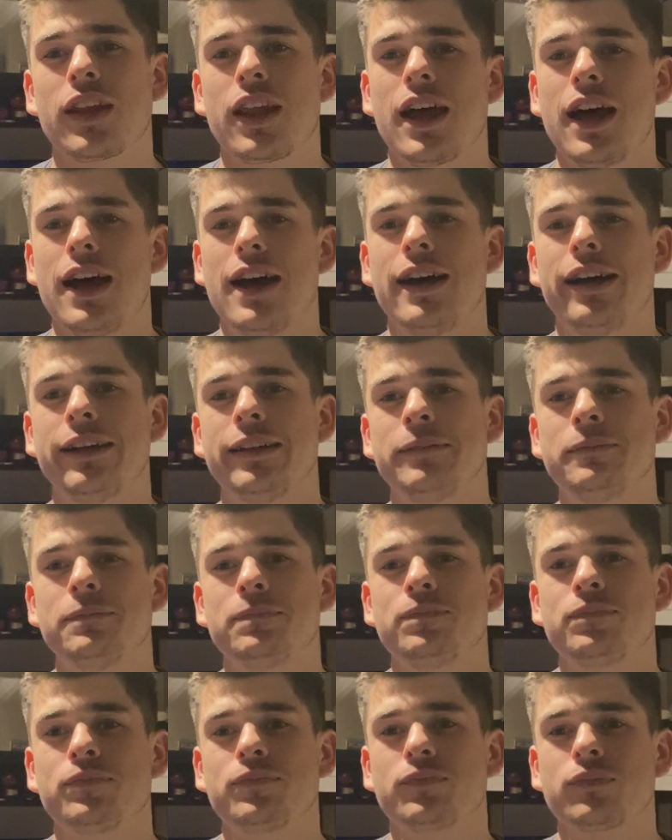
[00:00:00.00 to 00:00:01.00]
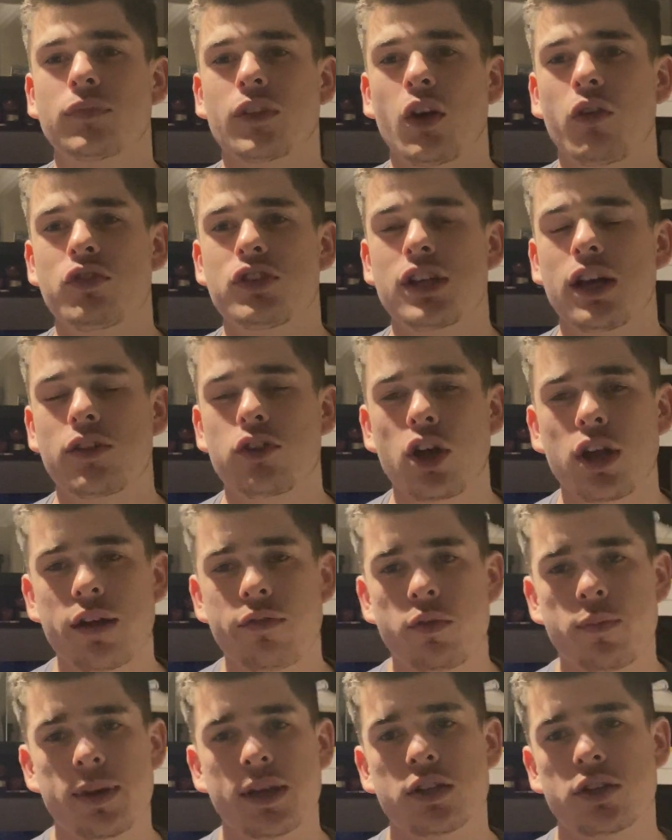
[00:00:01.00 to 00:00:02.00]
Obviously, I don't have
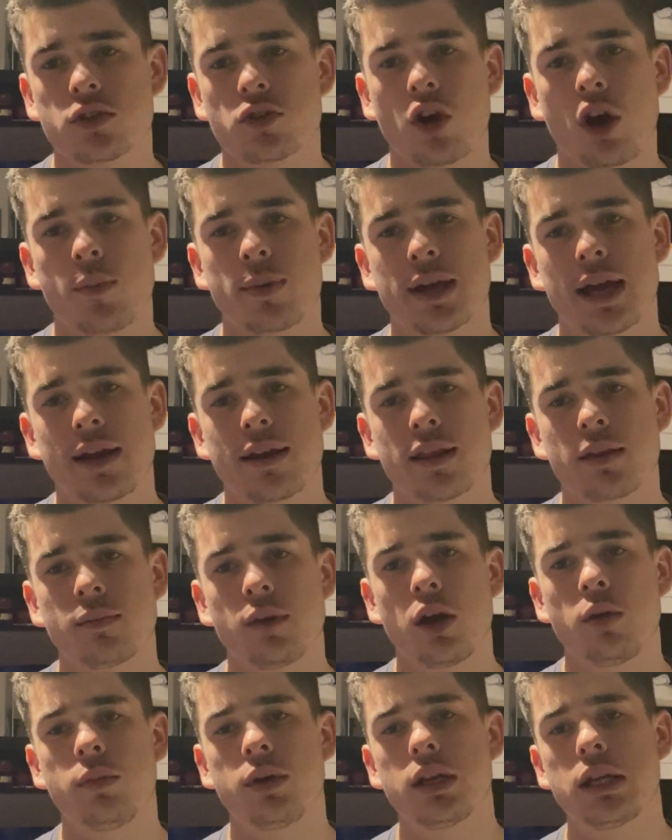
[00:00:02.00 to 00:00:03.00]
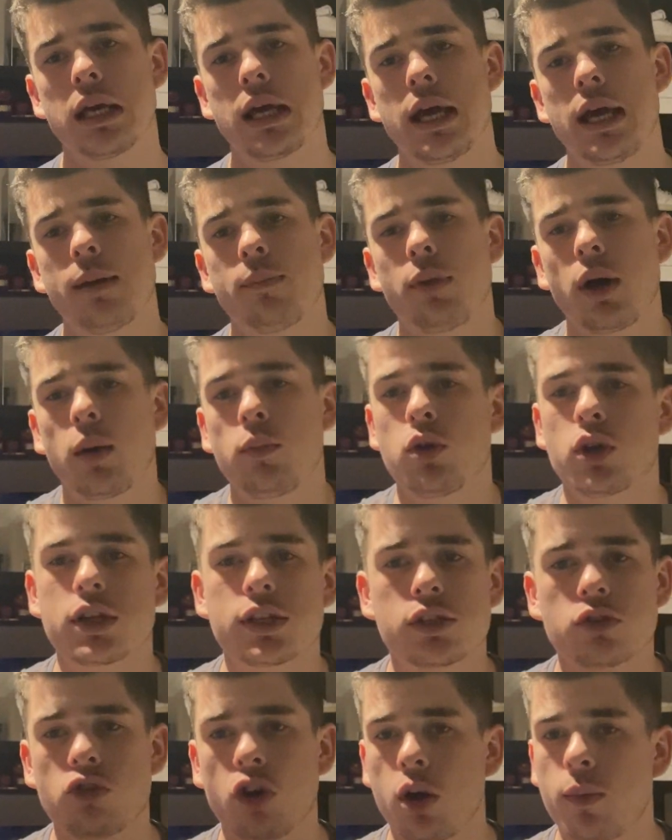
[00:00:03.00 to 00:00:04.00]
a big subscriber count at the moment, but I'm looking
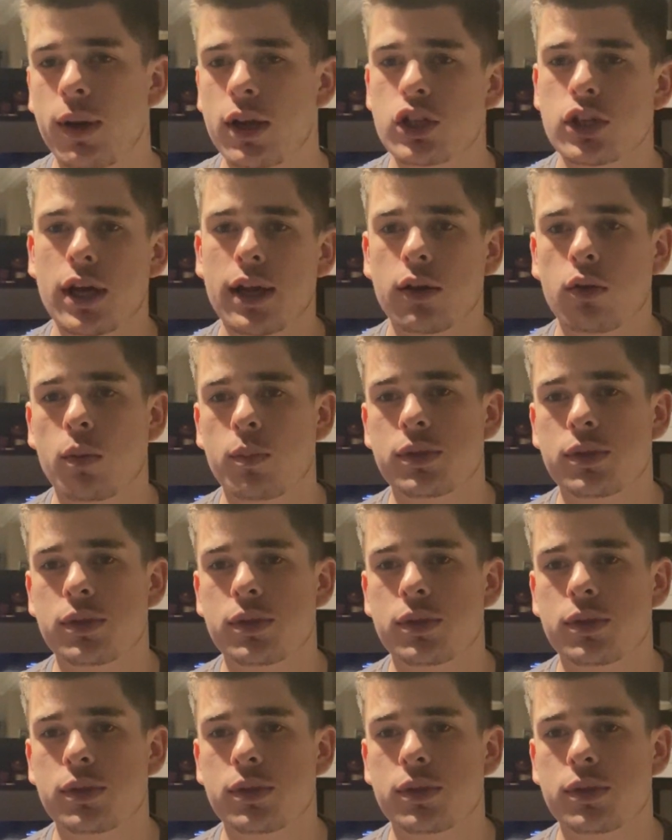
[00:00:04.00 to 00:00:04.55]
to grow my channel.